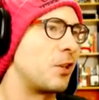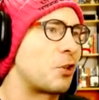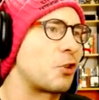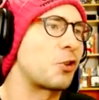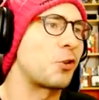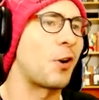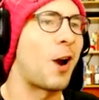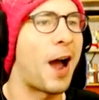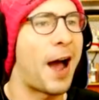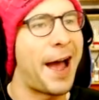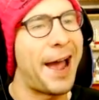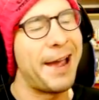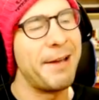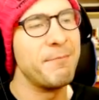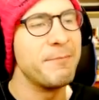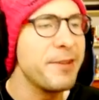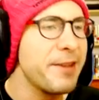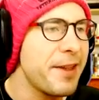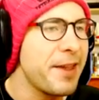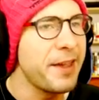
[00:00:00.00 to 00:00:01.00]
gonna try,
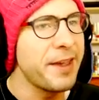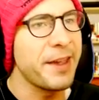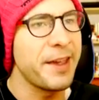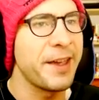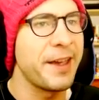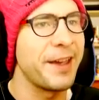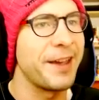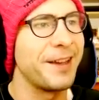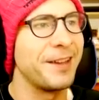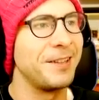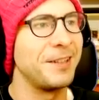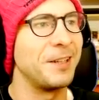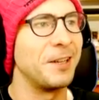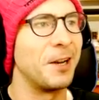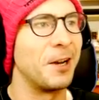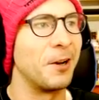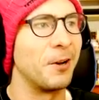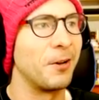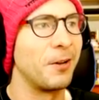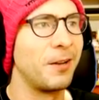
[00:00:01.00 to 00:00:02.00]
you
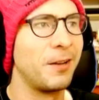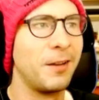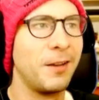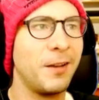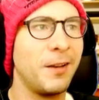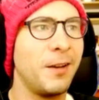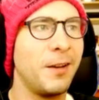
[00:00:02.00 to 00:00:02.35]
know?